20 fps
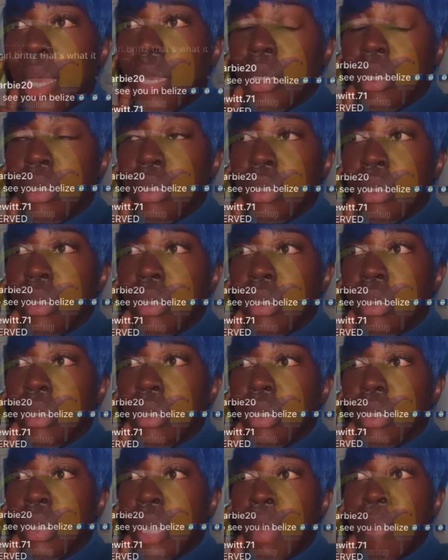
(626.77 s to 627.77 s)
and
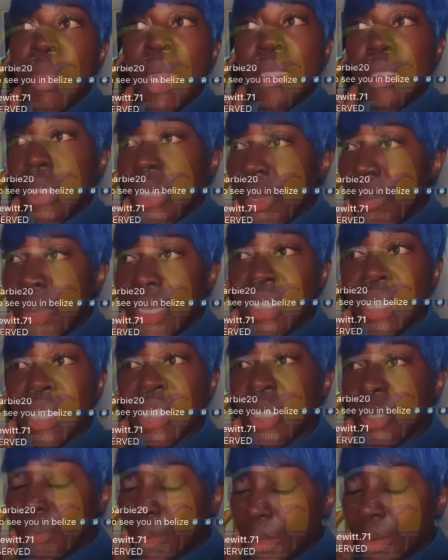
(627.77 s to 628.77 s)
I'm not in the
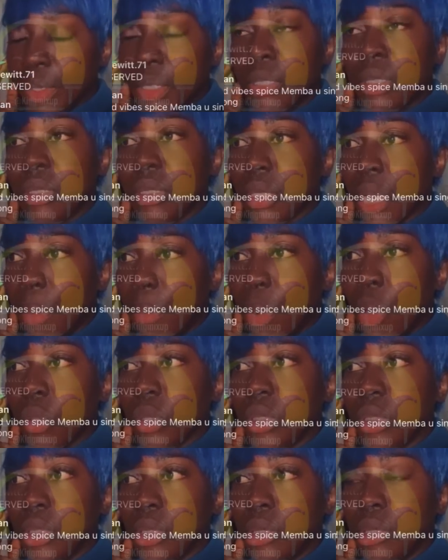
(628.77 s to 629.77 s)
best of spirits
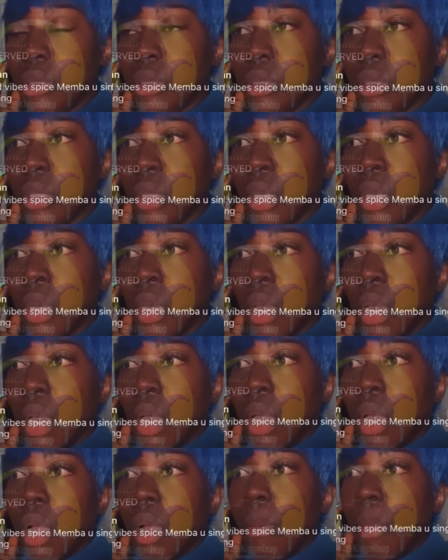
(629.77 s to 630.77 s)
about it.
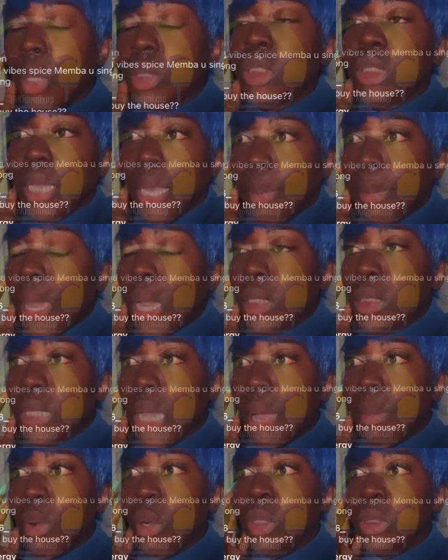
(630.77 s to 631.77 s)
But yeah, me
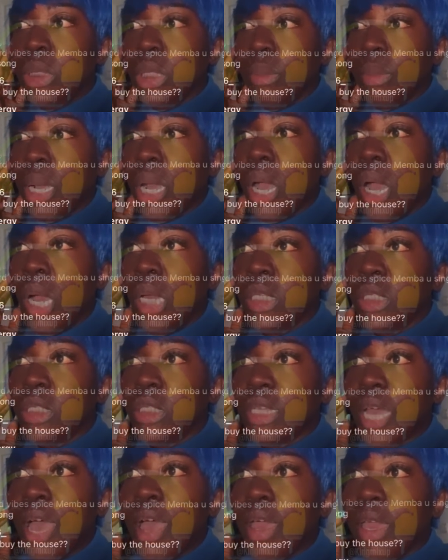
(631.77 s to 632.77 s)
gonna talk about it
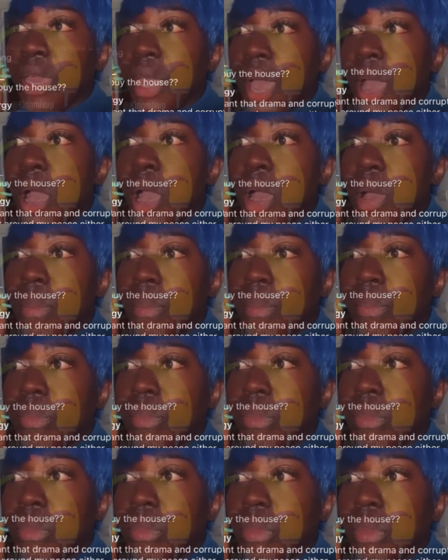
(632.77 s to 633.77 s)
because I
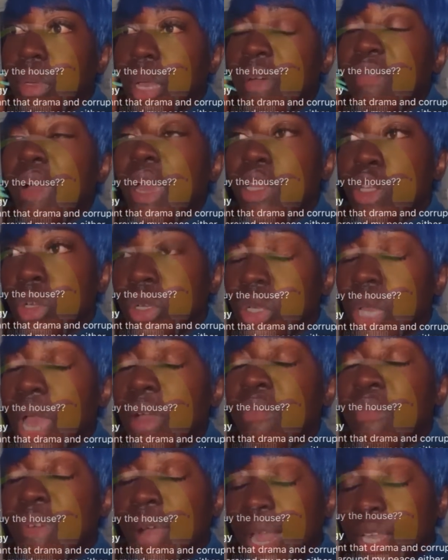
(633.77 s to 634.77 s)
um I value
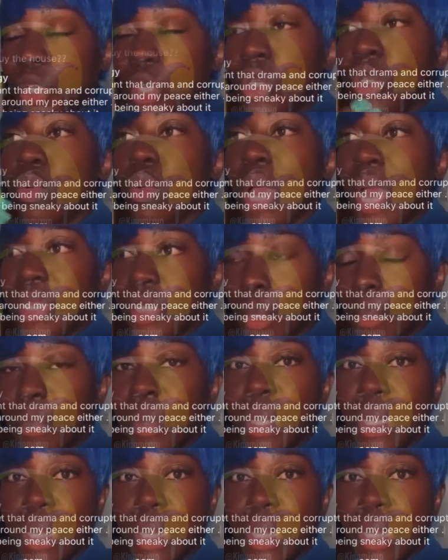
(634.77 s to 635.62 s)
I value you guys'